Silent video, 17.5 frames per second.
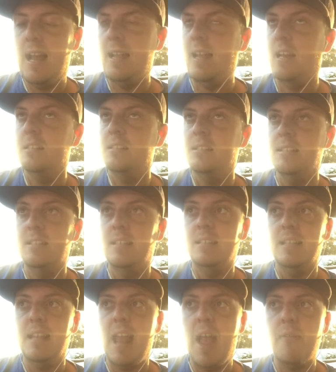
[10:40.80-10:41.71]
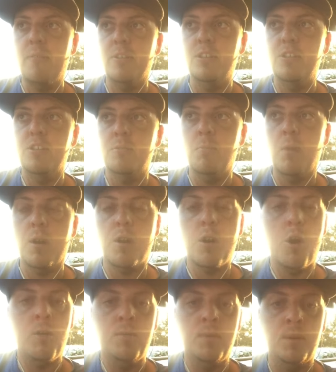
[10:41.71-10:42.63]
honestly think that every smart
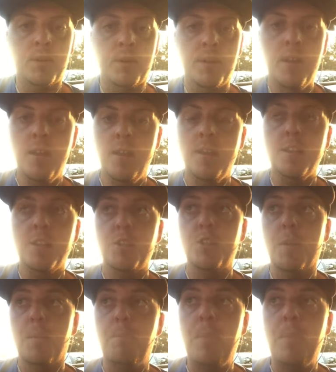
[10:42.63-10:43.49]
homeowner should